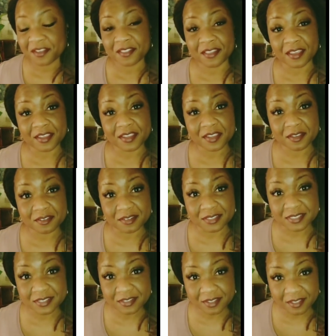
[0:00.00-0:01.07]
Thank you to
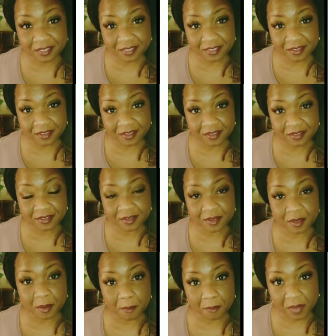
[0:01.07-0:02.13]
Cynthia,
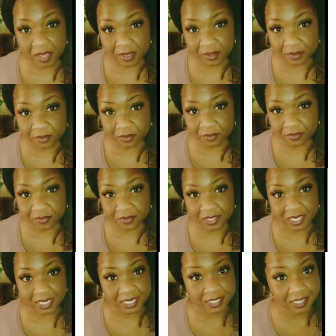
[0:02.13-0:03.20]
Michael,
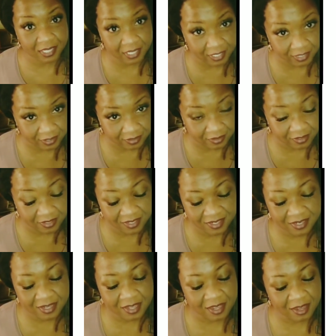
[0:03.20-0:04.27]
and Clayton.
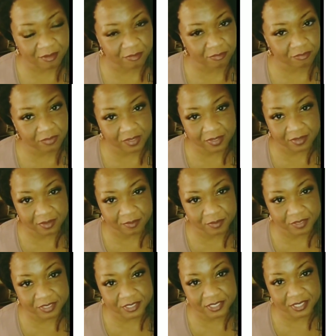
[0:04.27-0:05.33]
I really
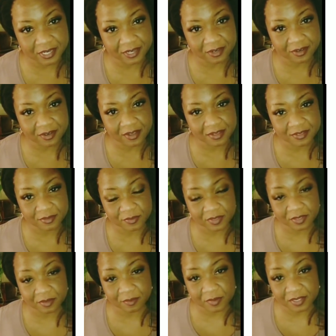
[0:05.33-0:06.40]
appreciate you guys. It
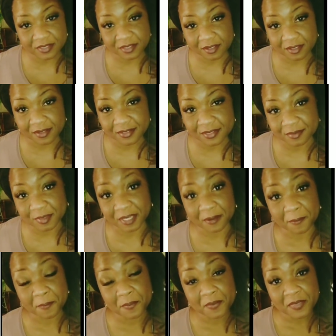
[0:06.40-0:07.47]
really means a lot to me.
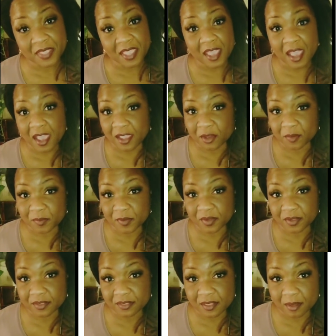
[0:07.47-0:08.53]
I hope you
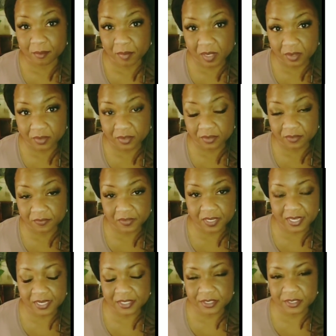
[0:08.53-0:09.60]
hit that bell
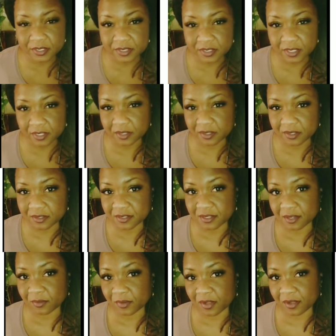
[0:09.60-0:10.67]
notification so that you can
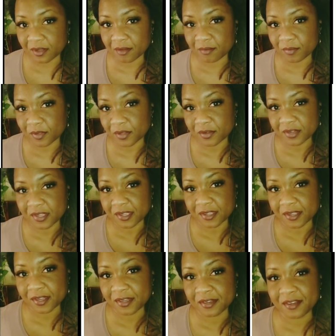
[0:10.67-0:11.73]
see when I upload
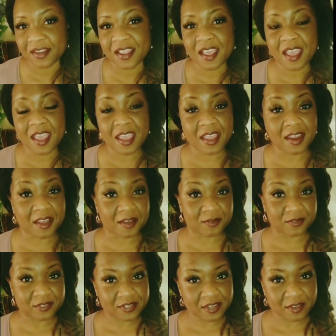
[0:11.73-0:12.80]
again. And I
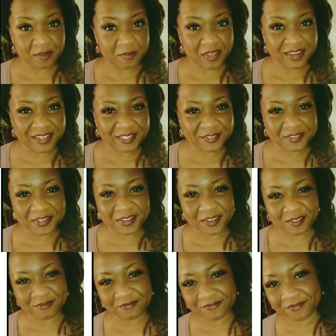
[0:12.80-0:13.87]
will see you in my next
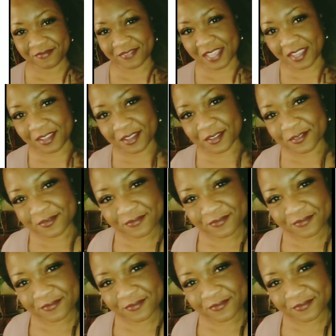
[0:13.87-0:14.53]
video. Thank you.